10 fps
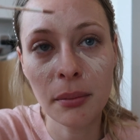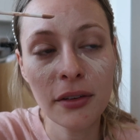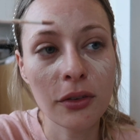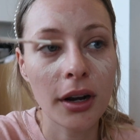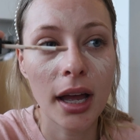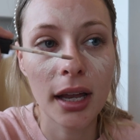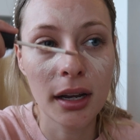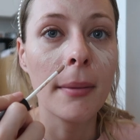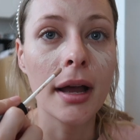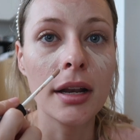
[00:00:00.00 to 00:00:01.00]
bit on my forehead.
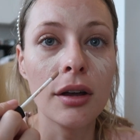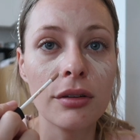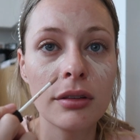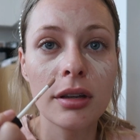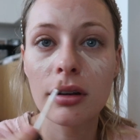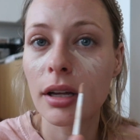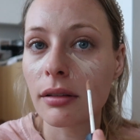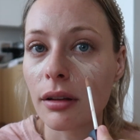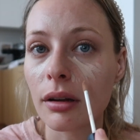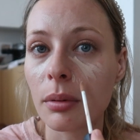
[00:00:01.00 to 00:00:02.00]
My nose here
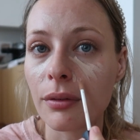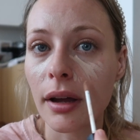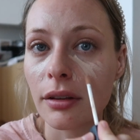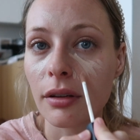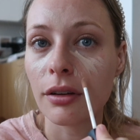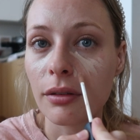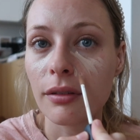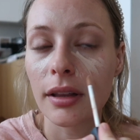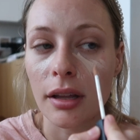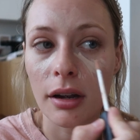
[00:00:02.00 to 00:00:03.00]
gets a little bit red, so I do it
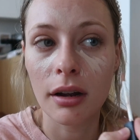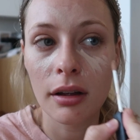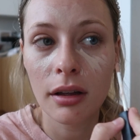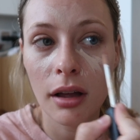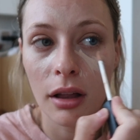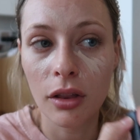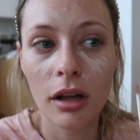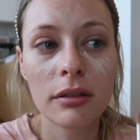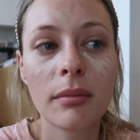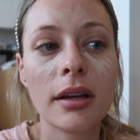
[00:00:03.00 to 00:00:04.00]
right there
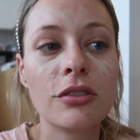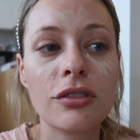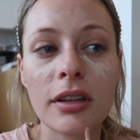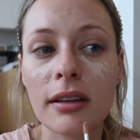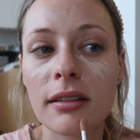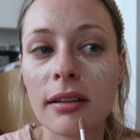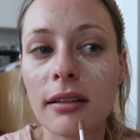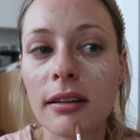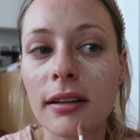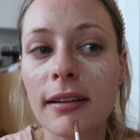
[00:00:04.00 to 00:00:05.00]
along my cheeks,
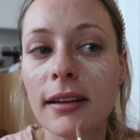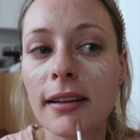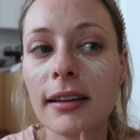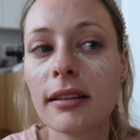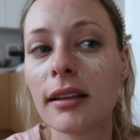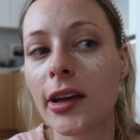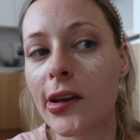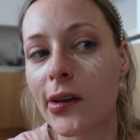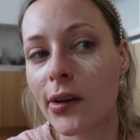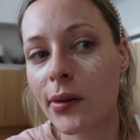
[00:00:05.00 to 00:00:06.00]
and then any
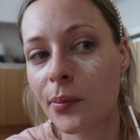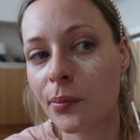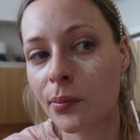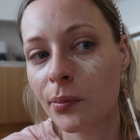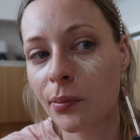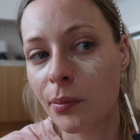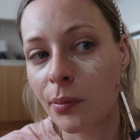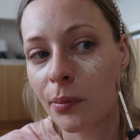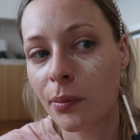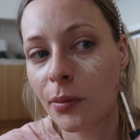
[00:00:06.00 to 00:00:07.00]
like
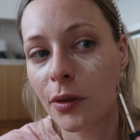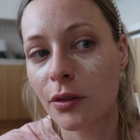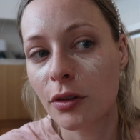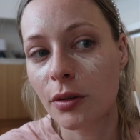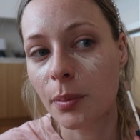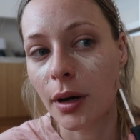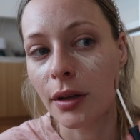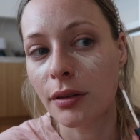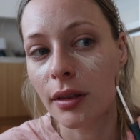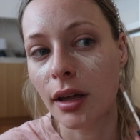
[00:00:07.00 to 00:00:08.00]

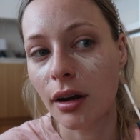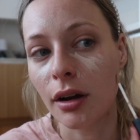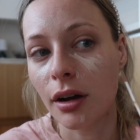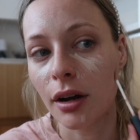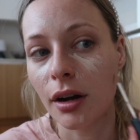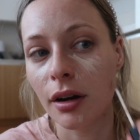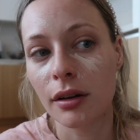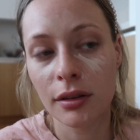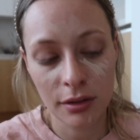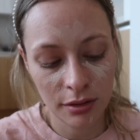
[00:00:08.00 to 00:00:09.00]
spots that
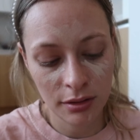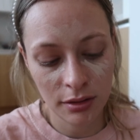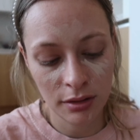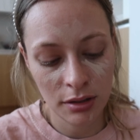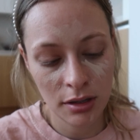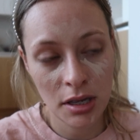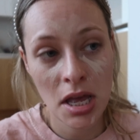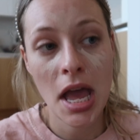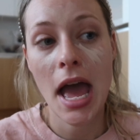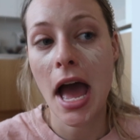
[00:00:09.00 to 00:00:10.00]
are
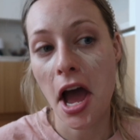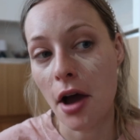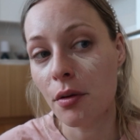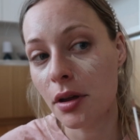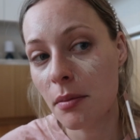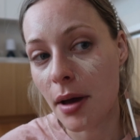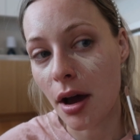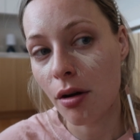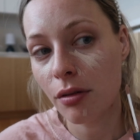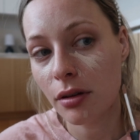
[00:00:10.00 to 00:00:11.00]
out and
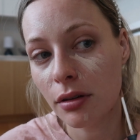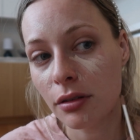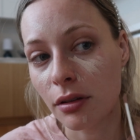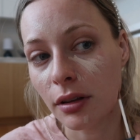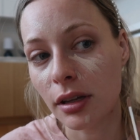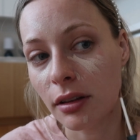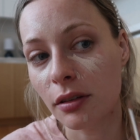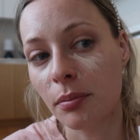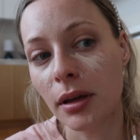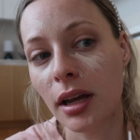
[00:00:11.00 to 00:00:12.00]
about, so like
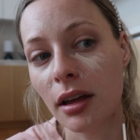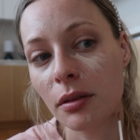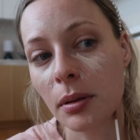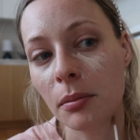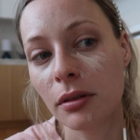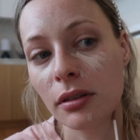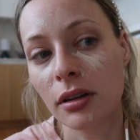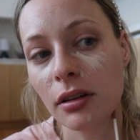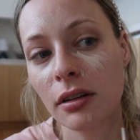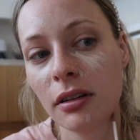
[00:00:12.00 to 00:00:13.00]
these big ass pimples
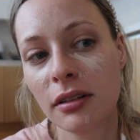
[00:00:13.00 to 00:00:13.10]
here.